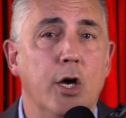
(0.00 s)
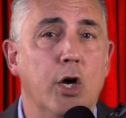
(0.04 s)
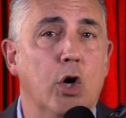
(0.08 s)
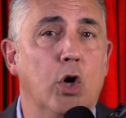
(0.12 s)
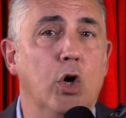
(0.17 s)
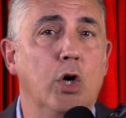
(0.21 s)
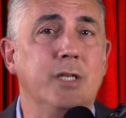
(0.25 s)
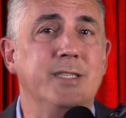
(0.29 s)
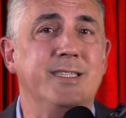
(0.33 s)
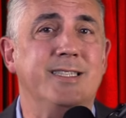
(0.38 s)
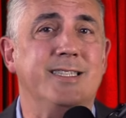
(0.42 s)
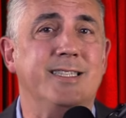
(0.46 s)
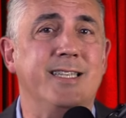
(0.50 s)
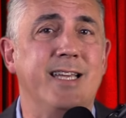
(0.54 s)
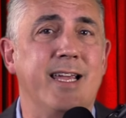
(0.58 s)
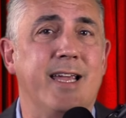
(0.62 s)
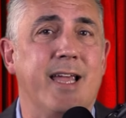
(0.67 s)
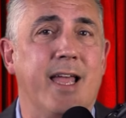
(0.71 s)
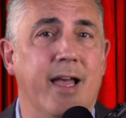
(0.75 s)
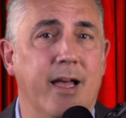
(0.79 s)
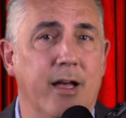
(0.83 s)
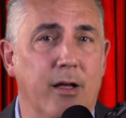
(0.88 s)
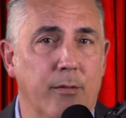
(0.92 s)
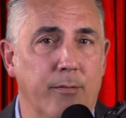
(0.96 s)
could
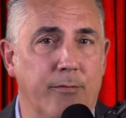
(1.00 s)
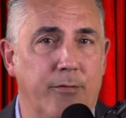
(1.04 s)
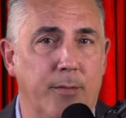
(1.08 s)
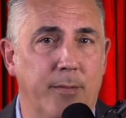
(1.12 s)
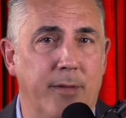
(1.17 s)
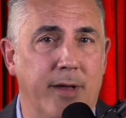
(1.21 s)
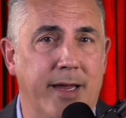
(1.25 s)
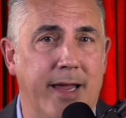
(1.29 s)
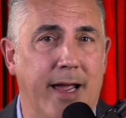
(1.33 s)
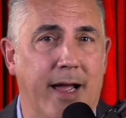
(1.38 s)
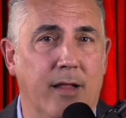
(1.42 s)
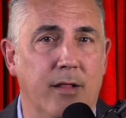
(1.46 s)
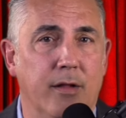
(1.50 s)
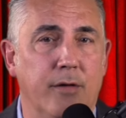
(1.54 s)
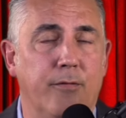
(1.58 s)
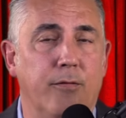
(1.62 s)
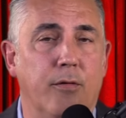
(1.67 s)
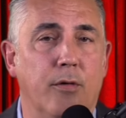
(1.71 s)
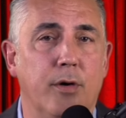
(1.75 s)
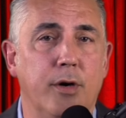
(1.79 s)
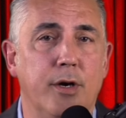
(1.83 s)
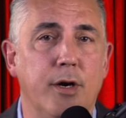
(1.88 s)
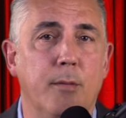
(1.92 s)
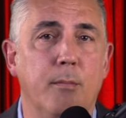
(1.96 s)
seek help from the
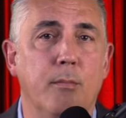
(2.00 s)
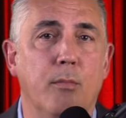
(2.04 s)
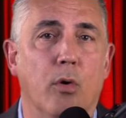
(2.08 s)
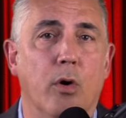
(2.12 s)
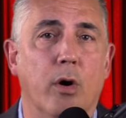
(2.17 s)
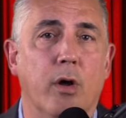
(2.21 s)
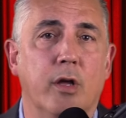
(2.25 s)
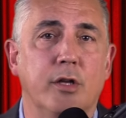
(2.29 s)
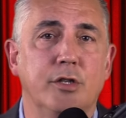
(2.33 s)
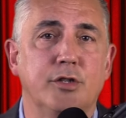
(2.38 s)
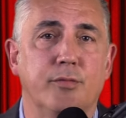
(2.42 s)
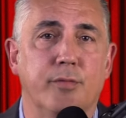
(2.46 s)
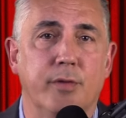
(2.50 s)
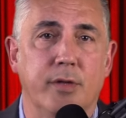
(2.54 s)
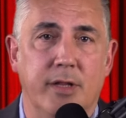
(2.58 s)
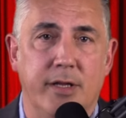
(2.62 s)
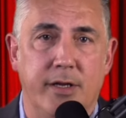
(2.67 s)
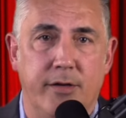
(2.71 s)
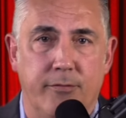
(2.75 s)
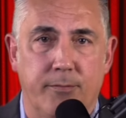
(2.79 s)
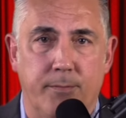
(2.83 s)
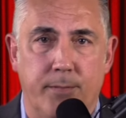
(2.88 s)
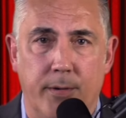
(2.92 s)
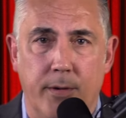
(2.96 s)
California Mortgage
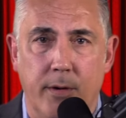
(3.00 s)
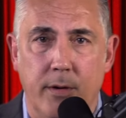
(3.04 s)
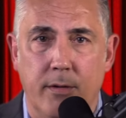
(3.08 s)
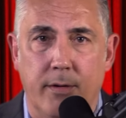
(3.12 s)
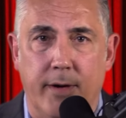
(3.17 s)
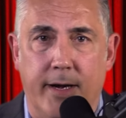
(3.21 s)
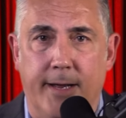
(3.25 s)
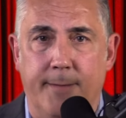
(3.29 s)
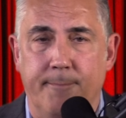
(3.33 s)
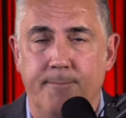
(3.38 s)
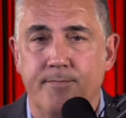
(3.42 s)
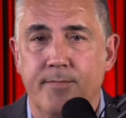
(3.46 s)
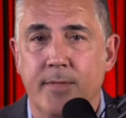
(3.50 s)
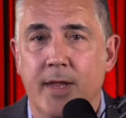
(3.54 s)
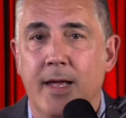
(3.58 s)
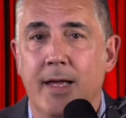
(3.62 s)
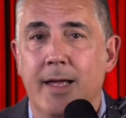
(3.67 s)
Relief Program.